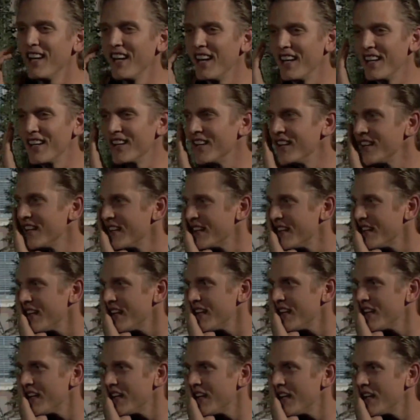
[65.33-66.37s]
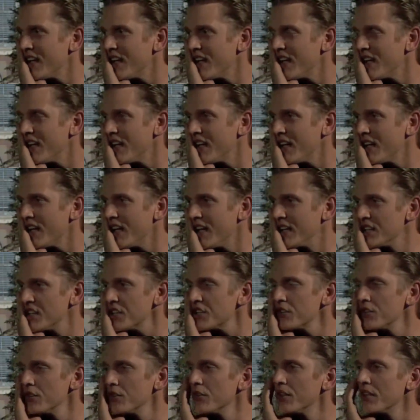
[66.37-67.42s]
And uh, I
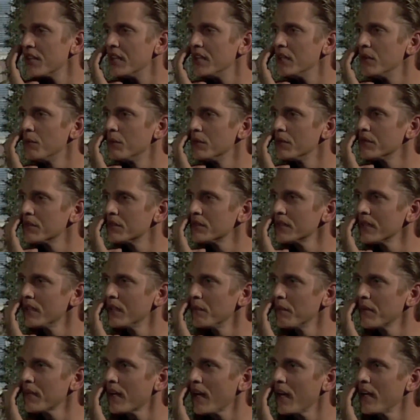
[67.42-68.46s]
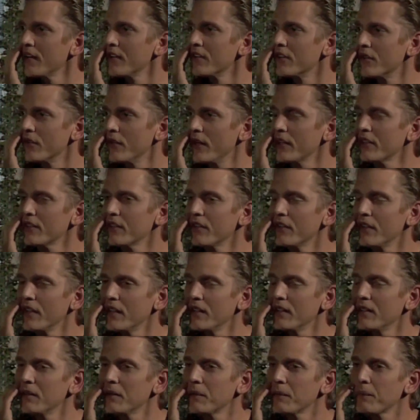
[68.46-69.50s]
just knew that he was um, the kind of director
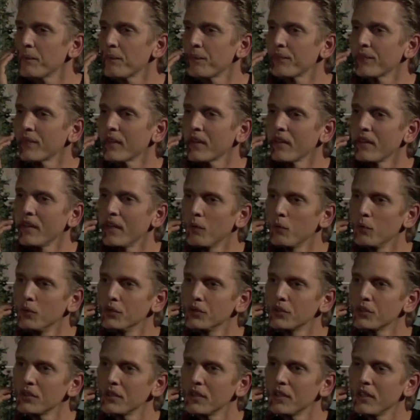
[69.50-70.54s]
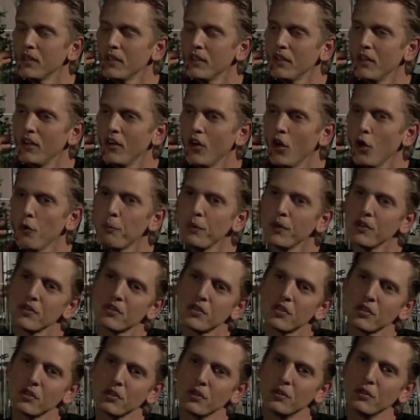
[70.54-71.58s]
that that was
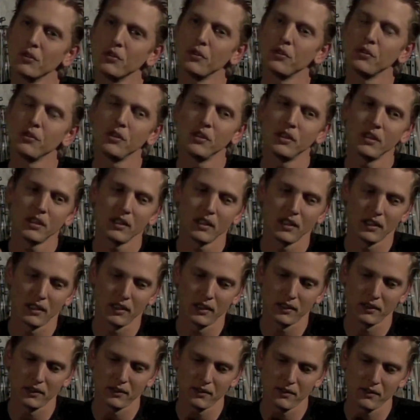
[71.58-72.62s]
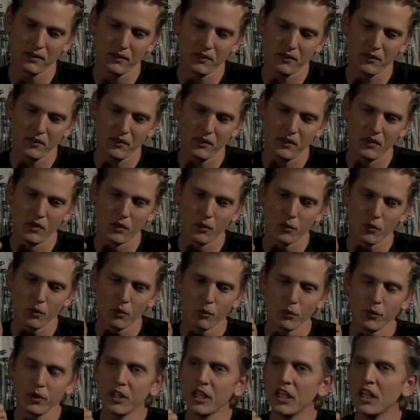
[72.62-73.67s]
open to uh, you know
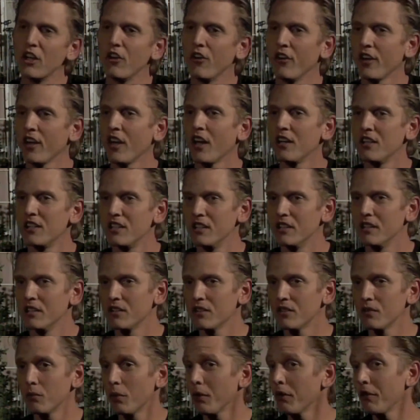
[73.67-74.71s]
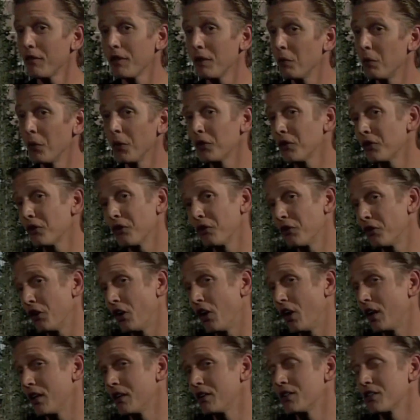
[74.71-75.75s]
really hearing ideas, whether they worked or
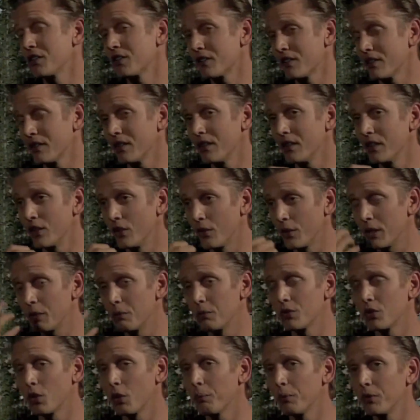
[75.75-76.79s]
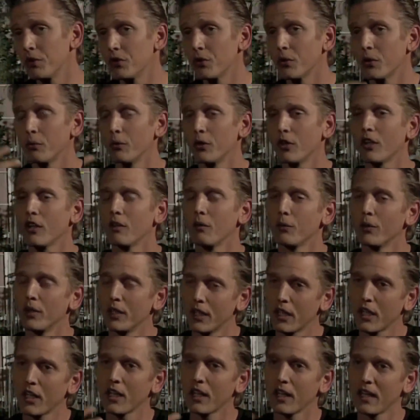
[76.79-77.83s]
not. Just you know, he was open to a real,
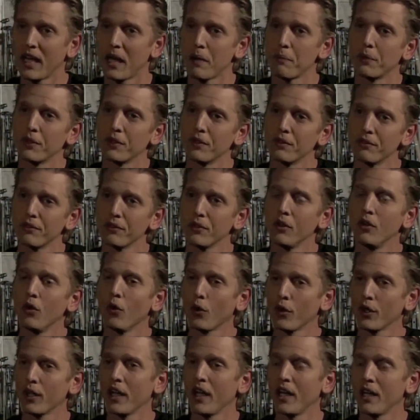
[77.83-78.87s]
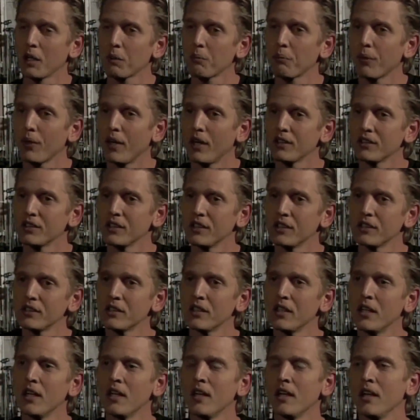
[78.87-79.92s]
really collaborative, organic
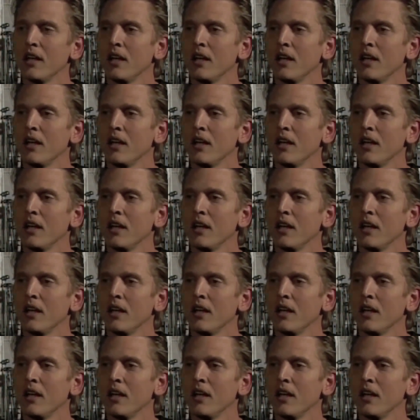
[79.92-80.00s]
process.